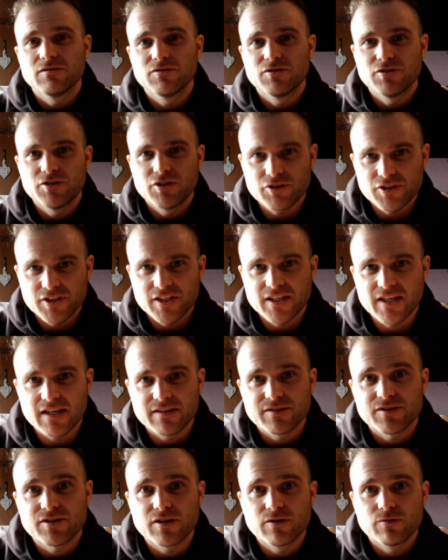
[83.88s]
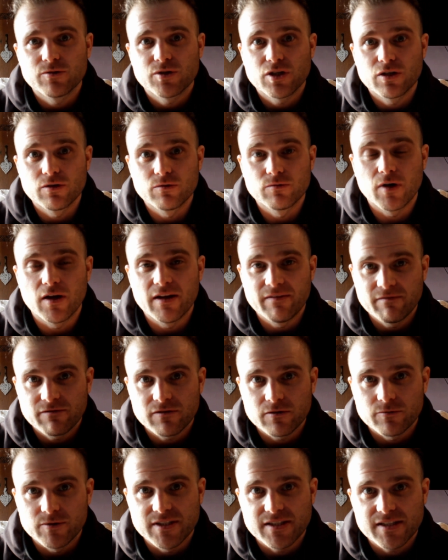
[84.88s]
just against those who
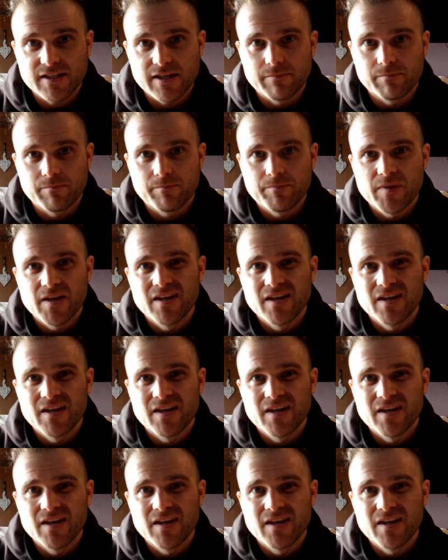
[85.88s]
influence him.